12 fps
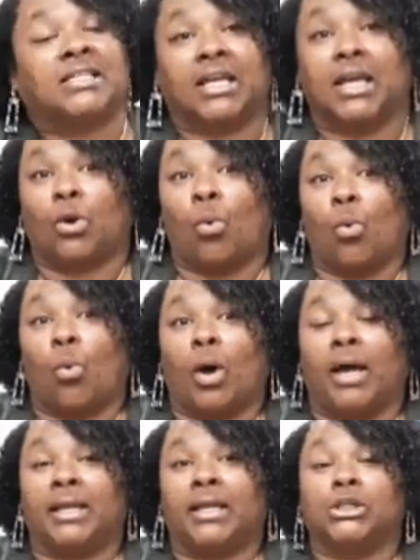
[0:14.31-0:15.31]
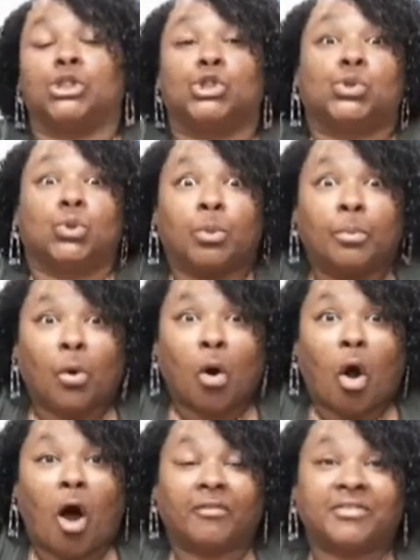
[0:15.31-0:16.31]
to get on Zoom more
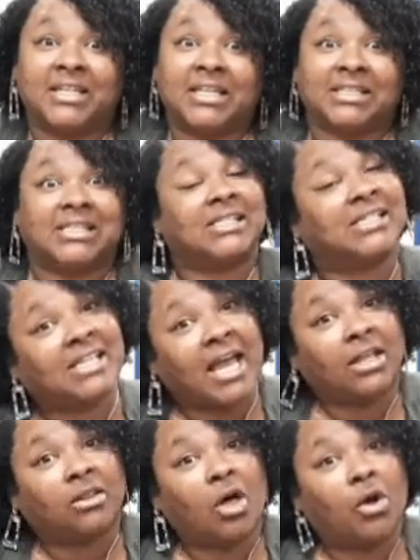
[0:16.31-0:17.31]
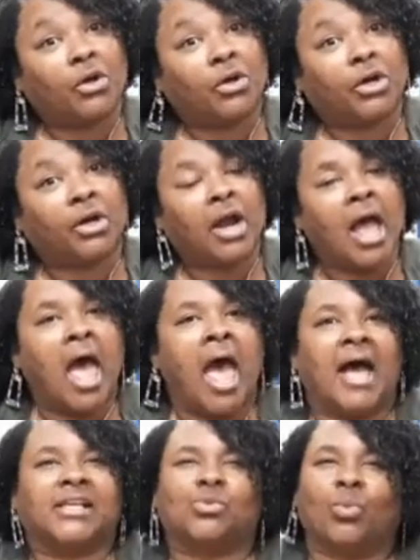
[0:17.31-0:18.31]
often and stay longer,
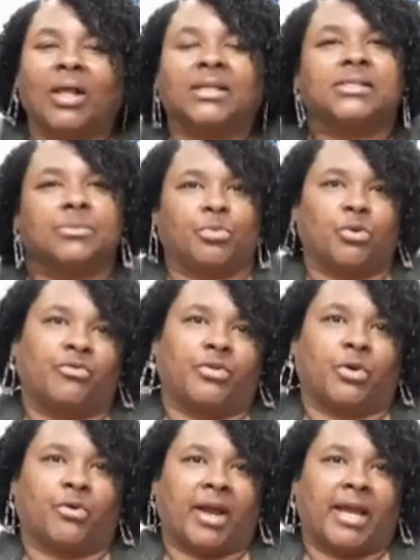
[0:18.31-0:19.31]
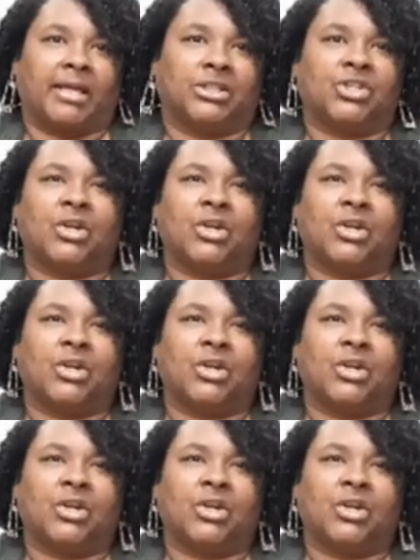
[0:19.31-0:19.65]
as well as improve your grades.